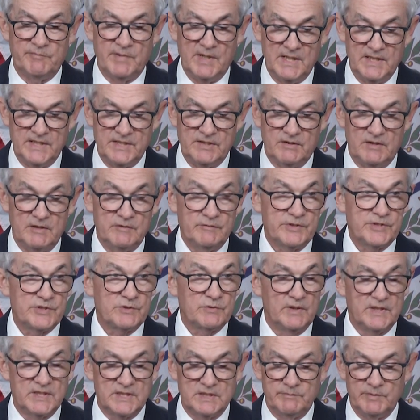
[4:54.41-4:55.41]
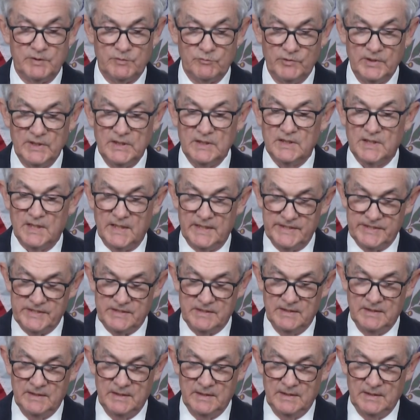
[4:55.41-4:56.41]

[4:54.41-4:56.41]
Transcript: monetary restraint to be realized,